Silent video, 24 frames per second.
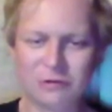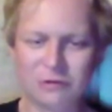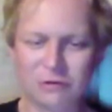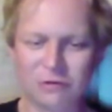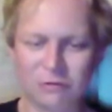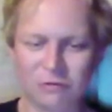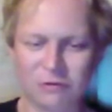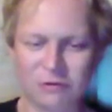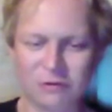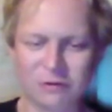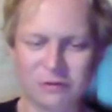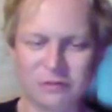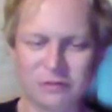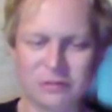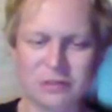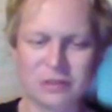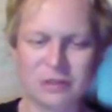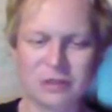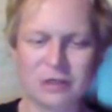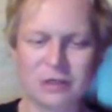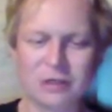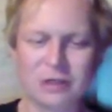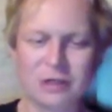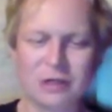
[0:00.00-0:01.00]
towards
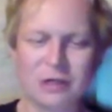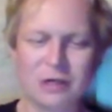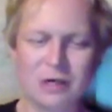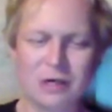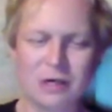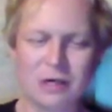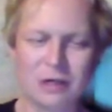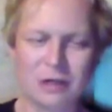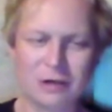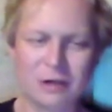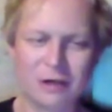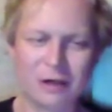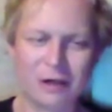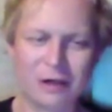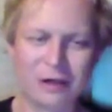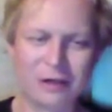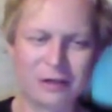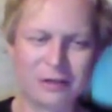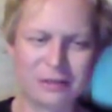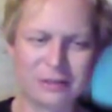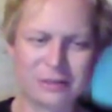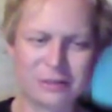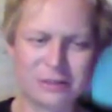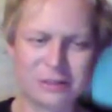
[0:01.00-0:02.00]
not
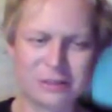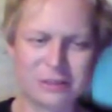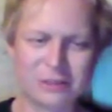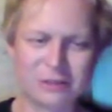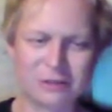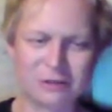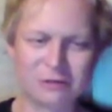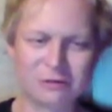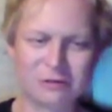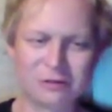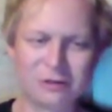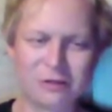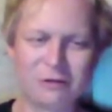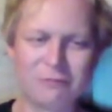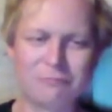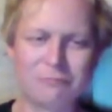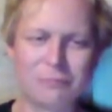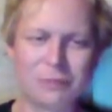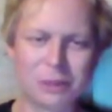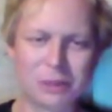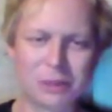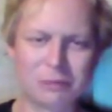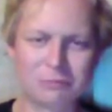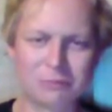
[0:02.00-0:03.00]
necessarily
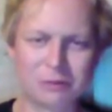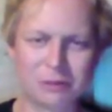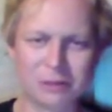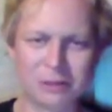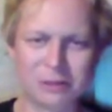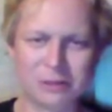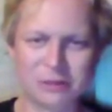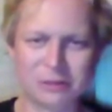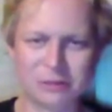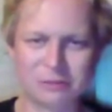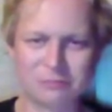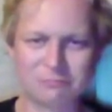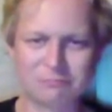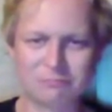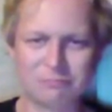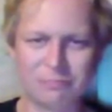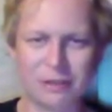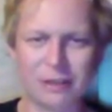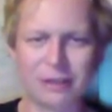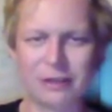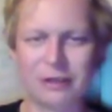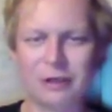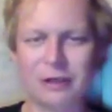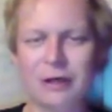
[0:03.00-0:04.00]
minimalism,
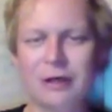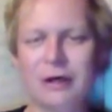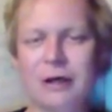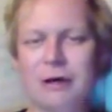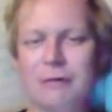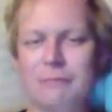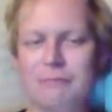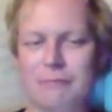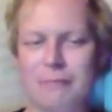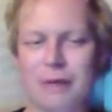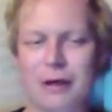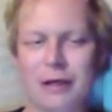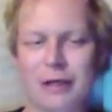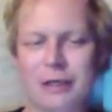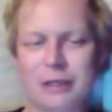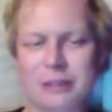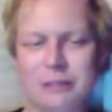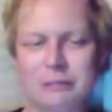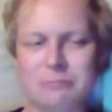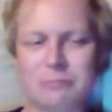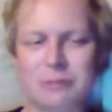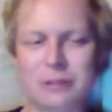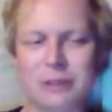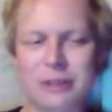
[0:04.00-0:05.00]
but
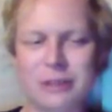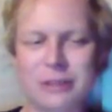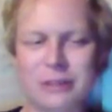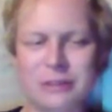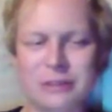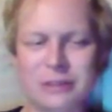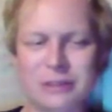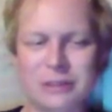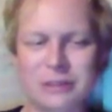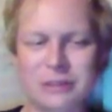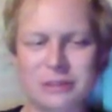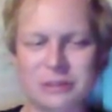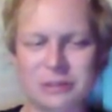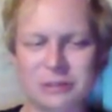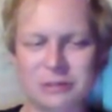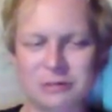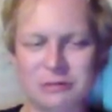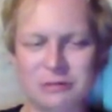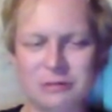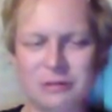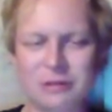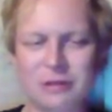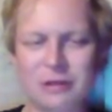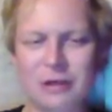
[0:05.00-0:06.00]

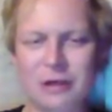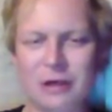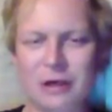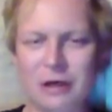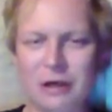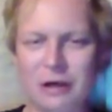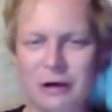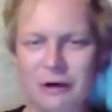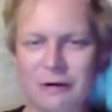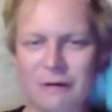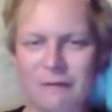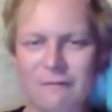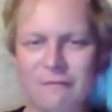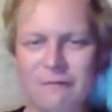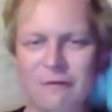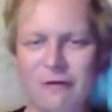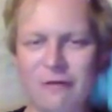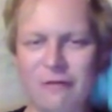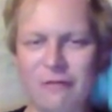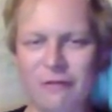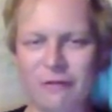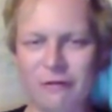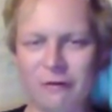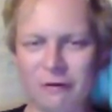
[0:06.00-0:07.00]
maximalization of
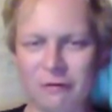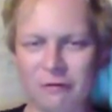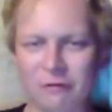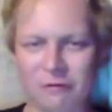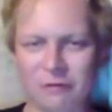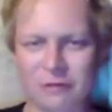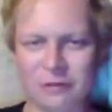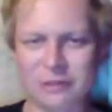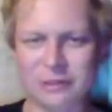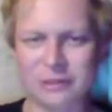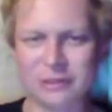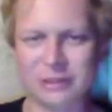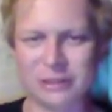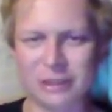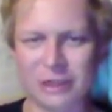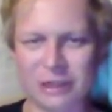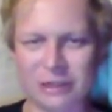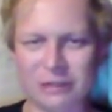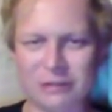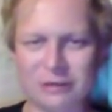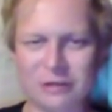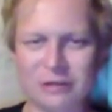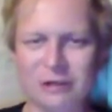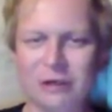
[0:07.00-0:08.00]
the current
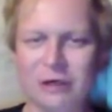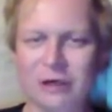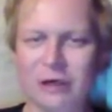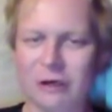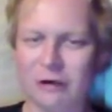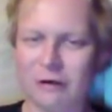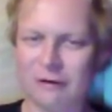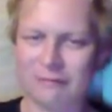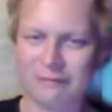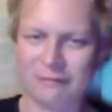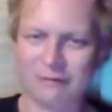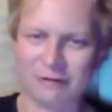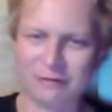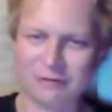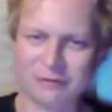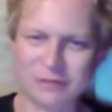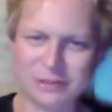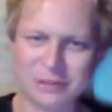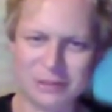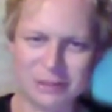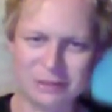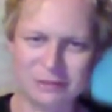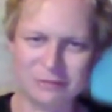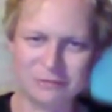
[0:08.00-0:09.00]
state of
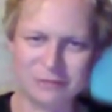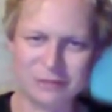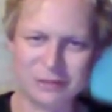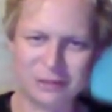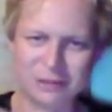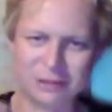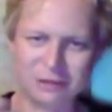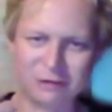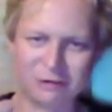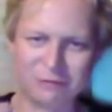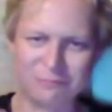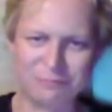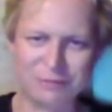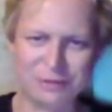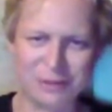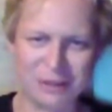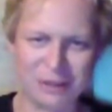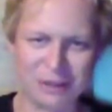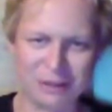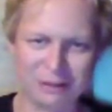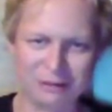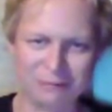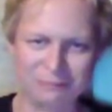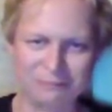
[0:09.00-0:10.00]
ourselves and our
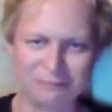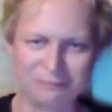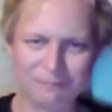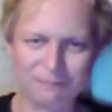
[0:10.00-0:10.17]
being.